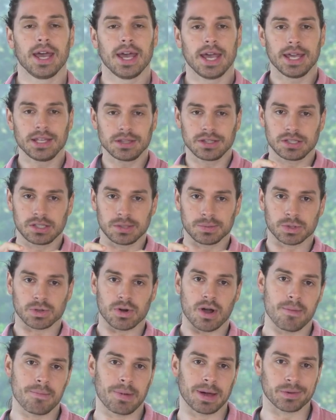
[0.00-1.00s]
Hit the
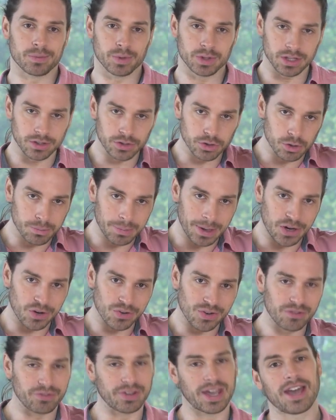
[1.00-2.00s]
subscribe button with the little
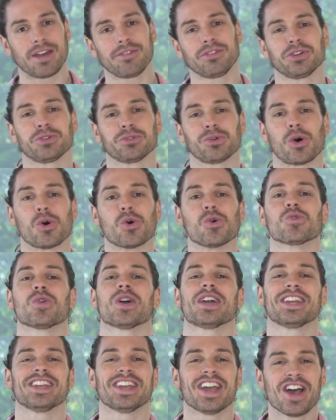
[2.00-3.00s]
bell if you haven't
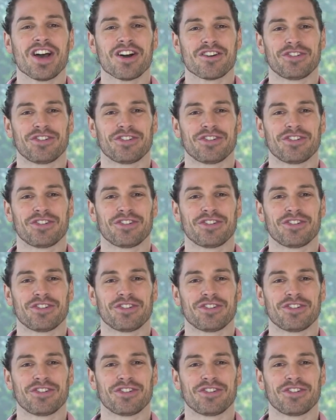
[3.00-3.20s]
already.